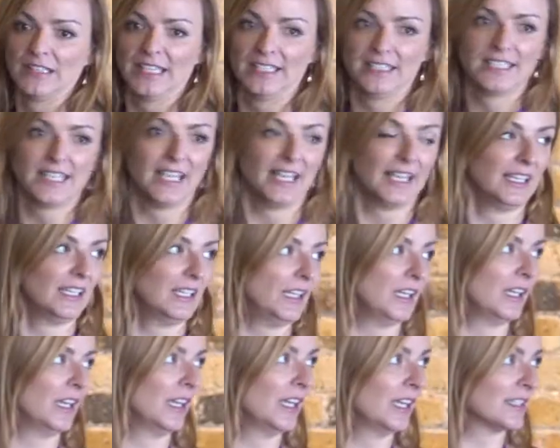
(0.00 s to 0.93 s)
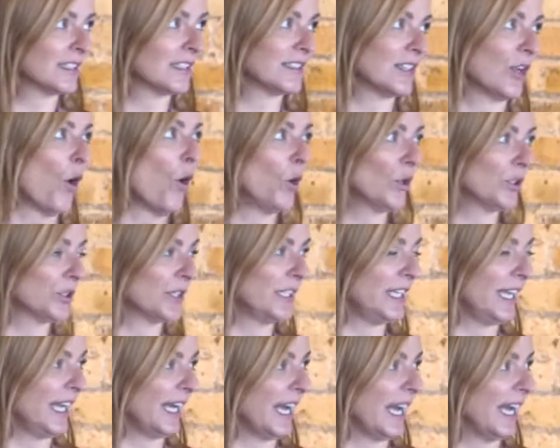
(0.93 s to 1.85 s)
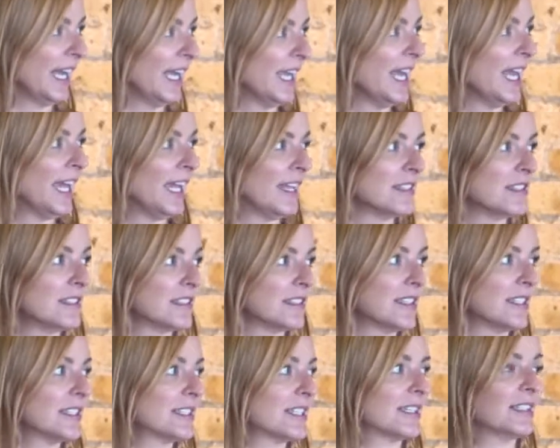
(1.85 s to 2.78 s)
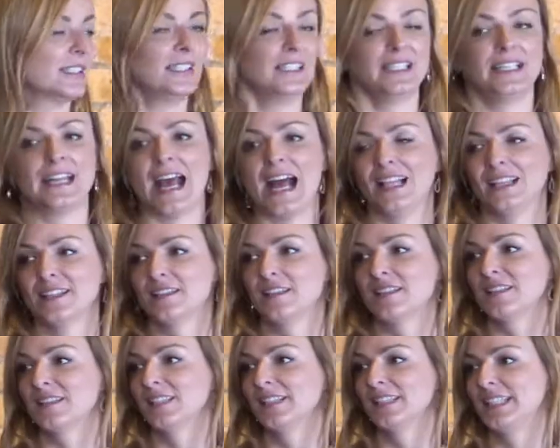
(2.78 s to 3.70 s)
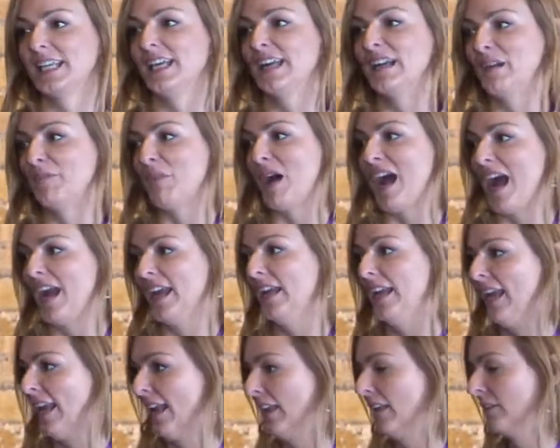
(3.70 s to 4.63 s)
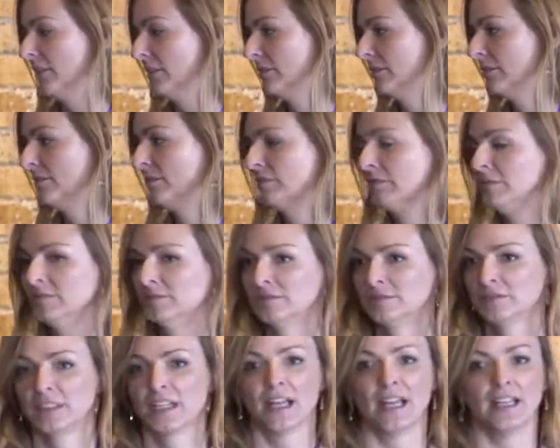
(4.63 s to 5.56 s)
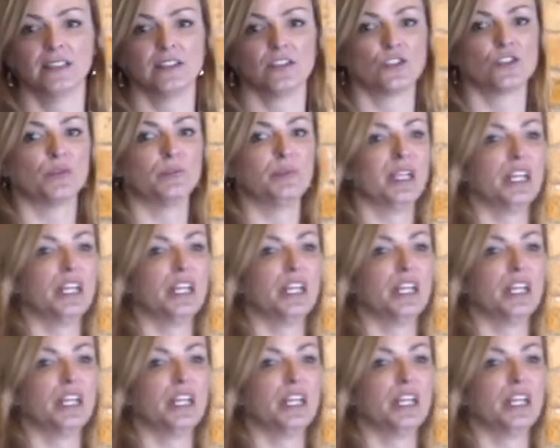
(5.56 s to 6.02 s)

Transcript: LinkedIn, this is the older data, is statistical analysis and data mining. And this should